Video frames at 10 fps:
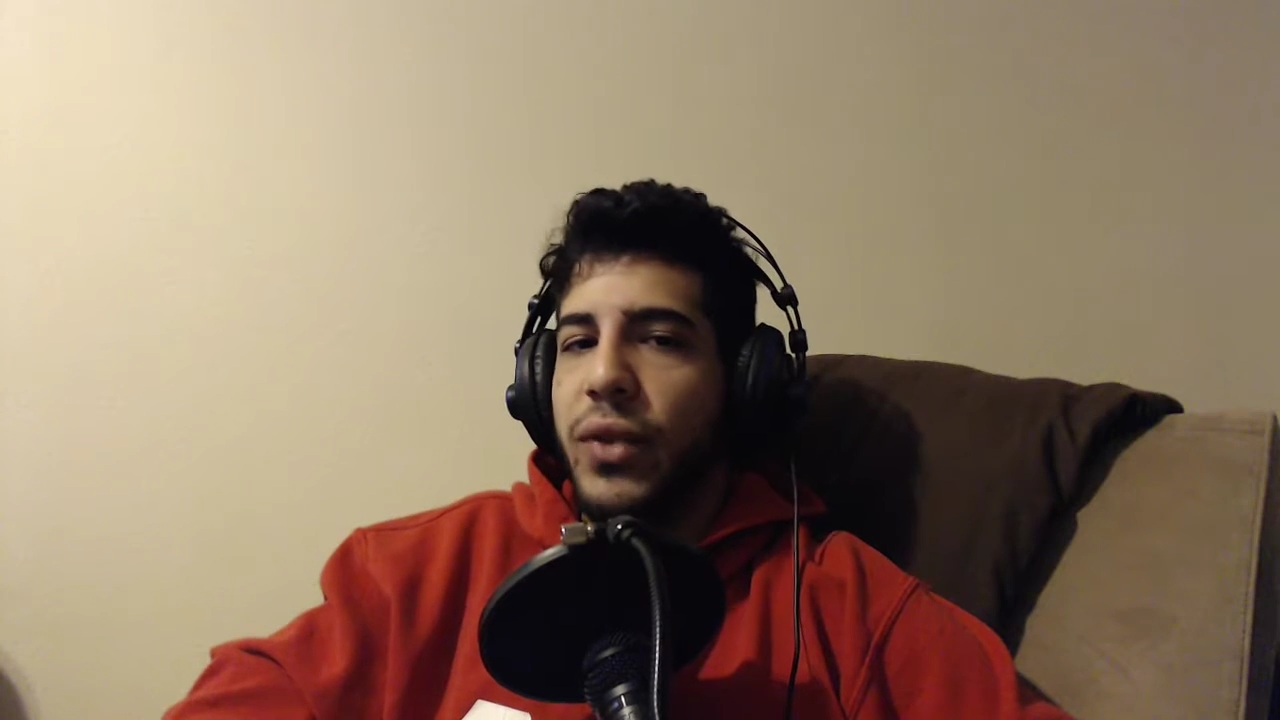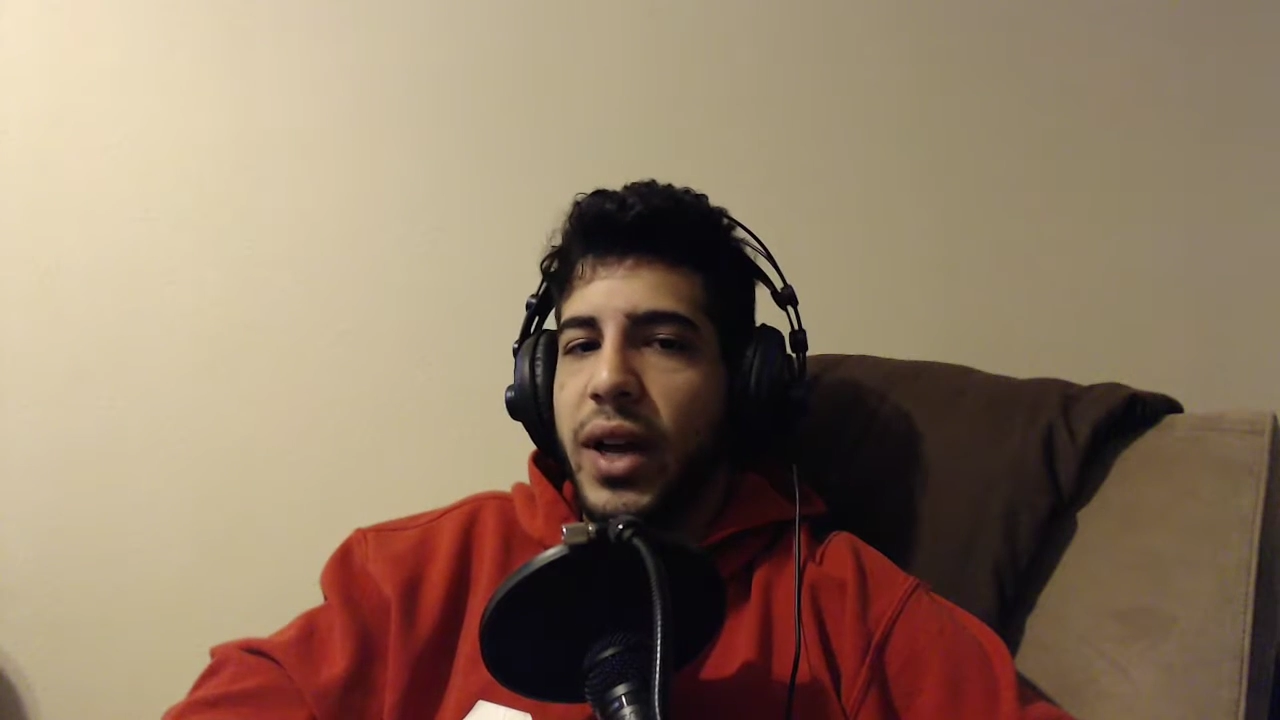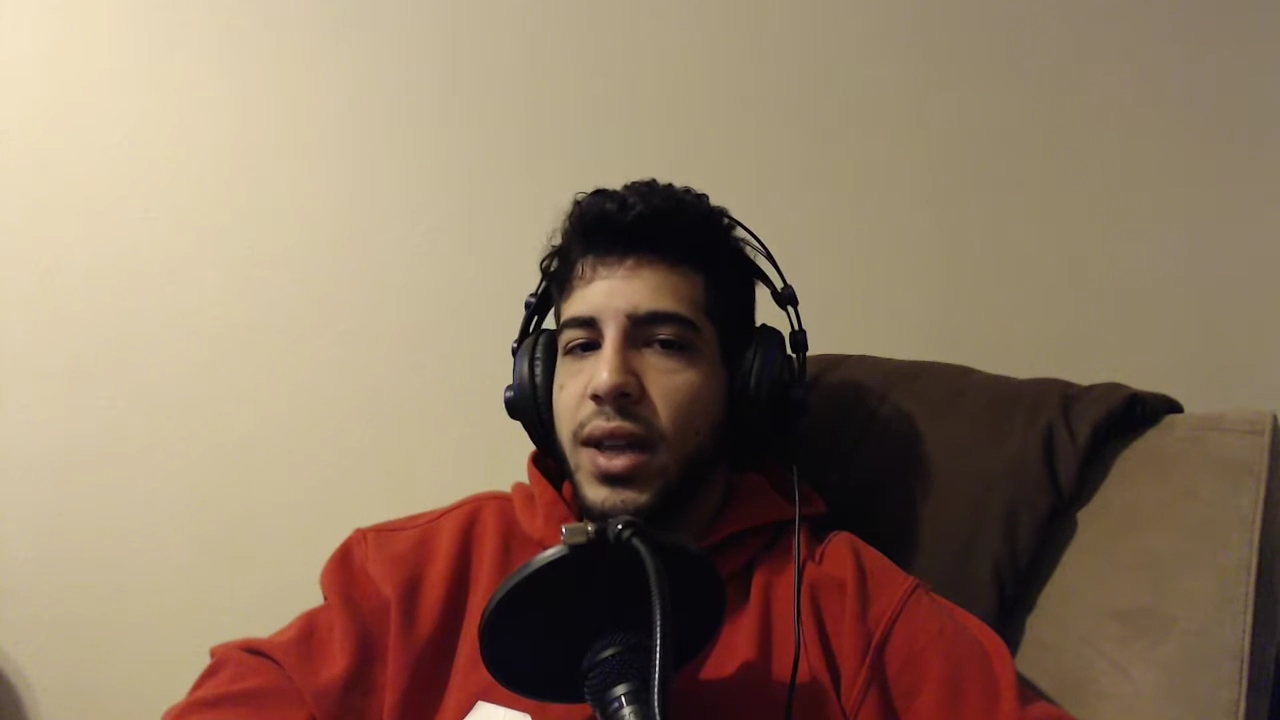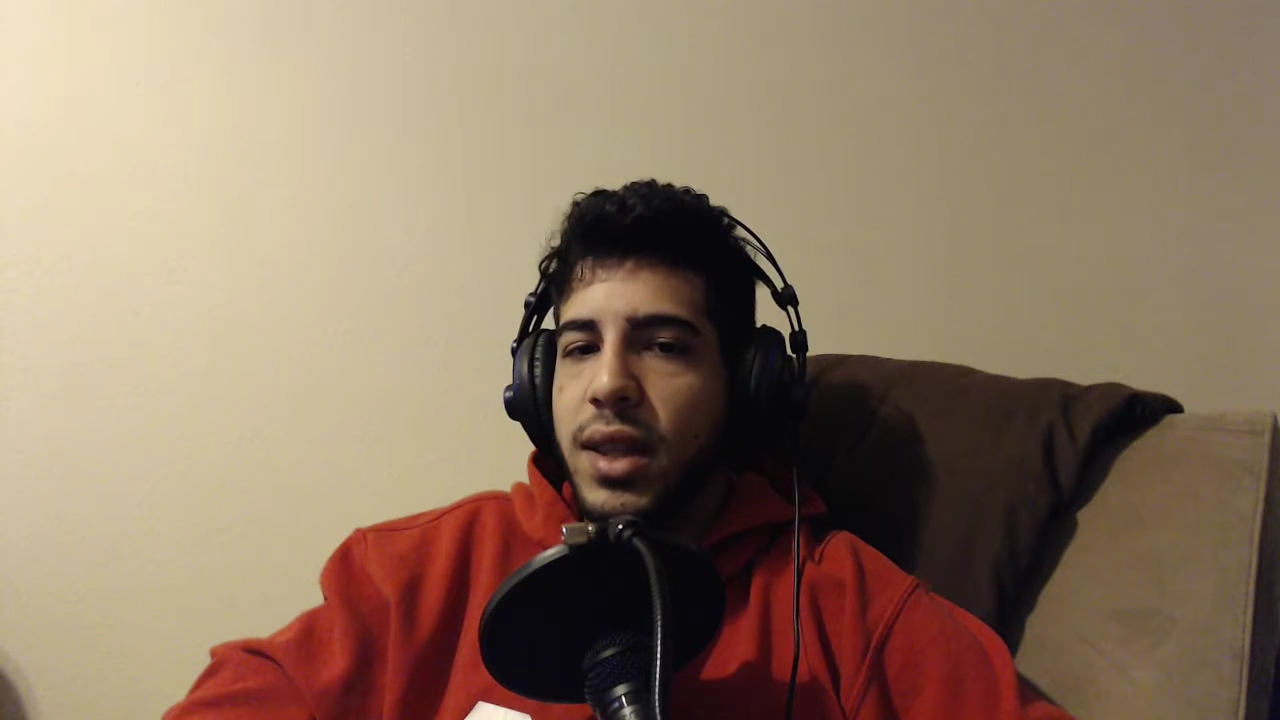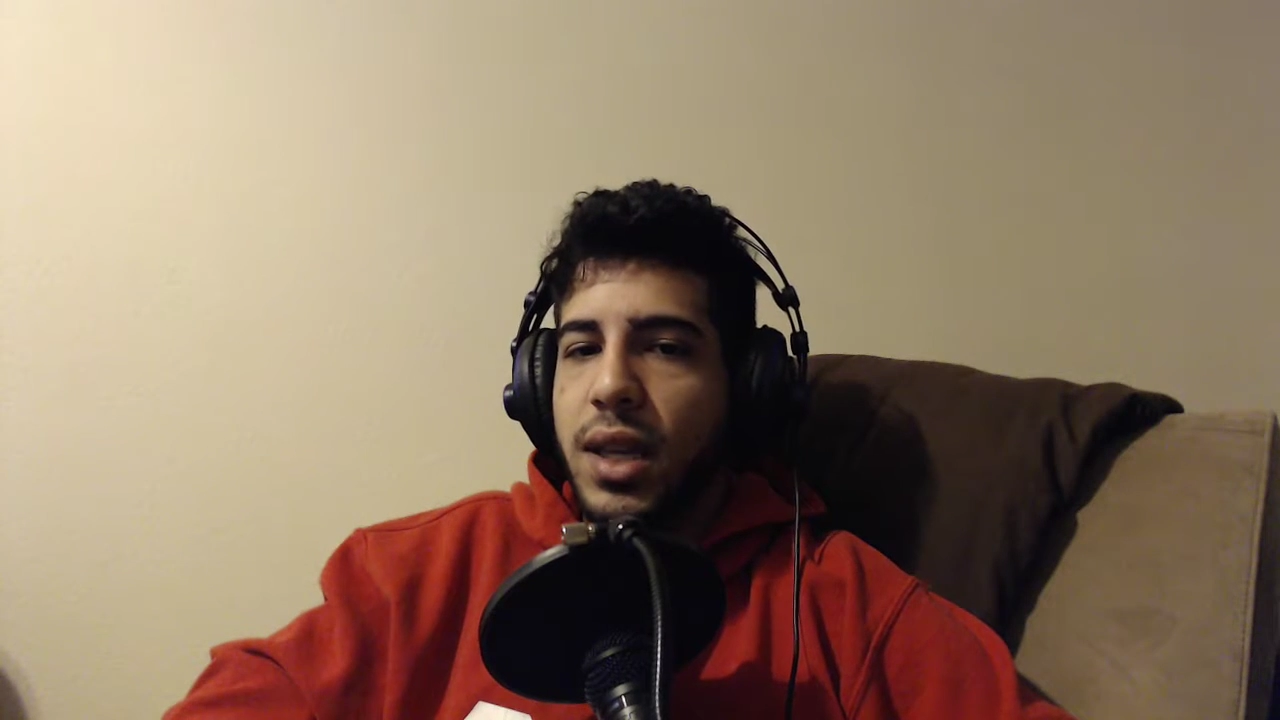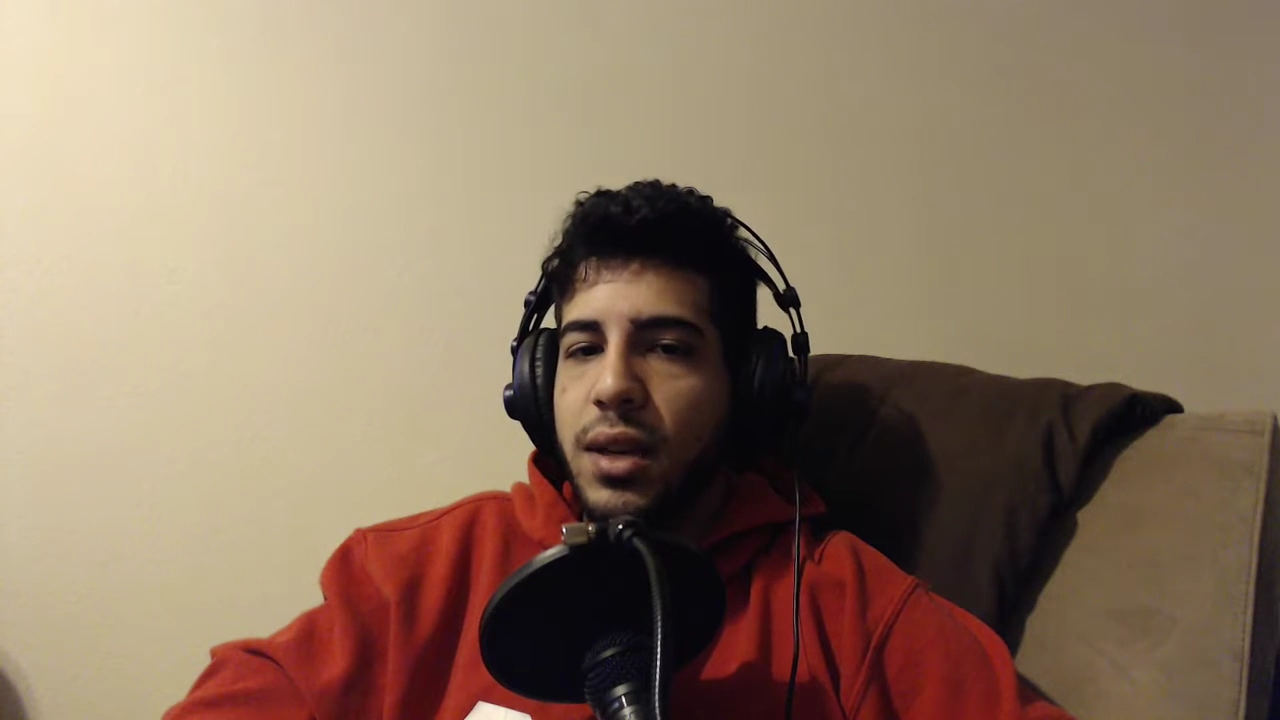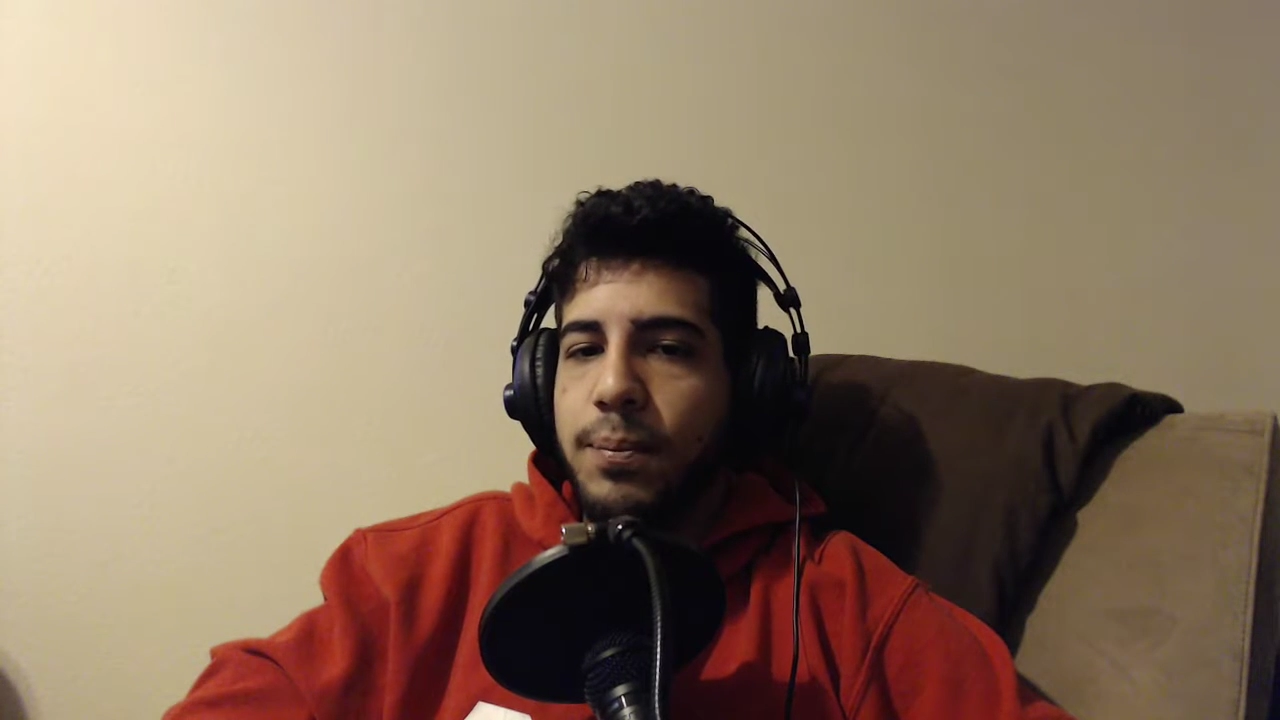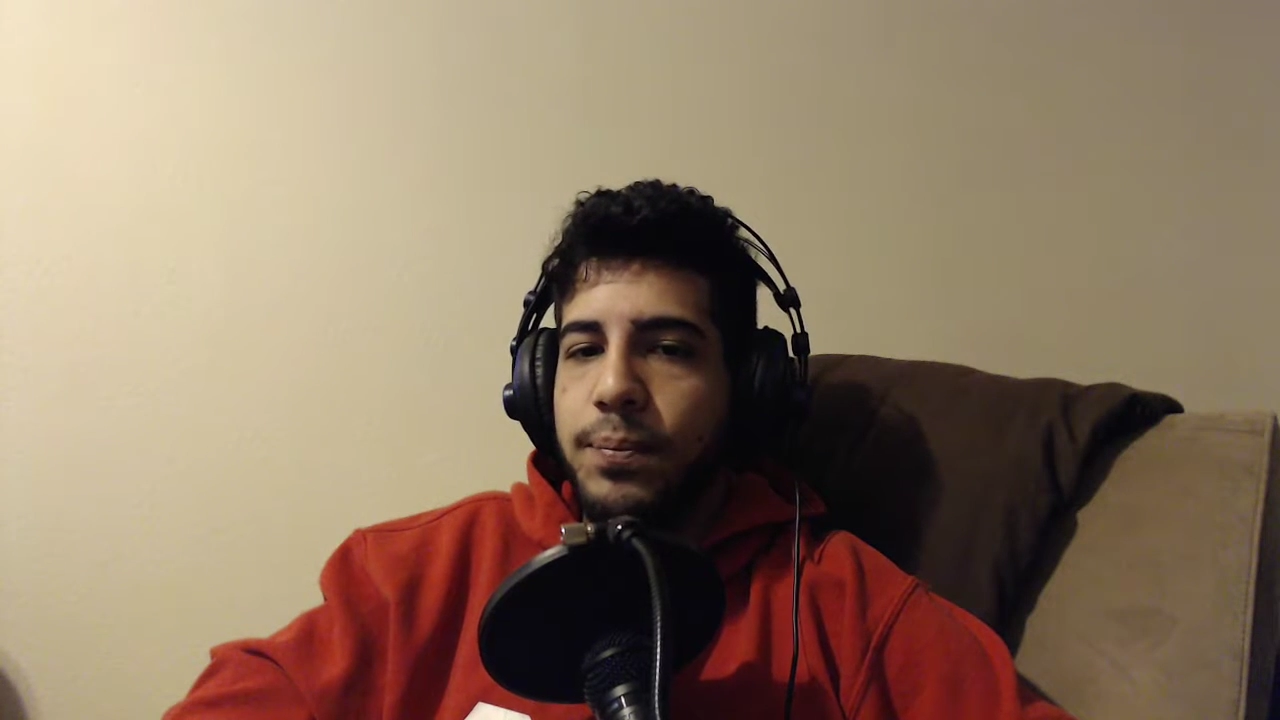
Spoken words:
fight, then